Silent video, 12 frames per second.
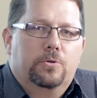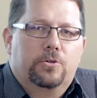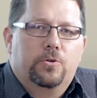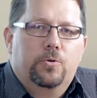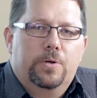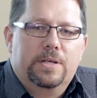rule
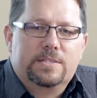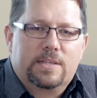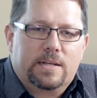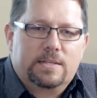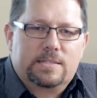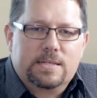too is
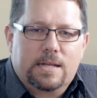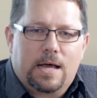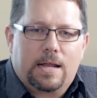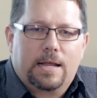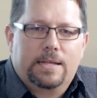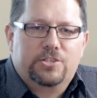that it's
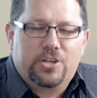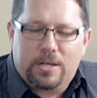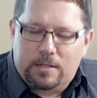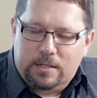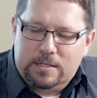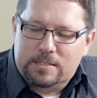not a
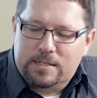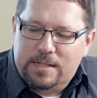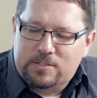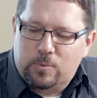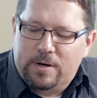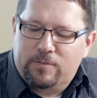checklist,
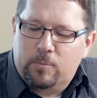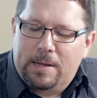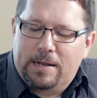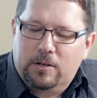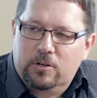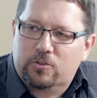and that's what
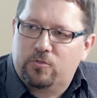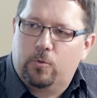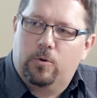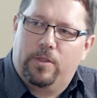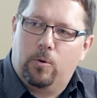everybody looks for.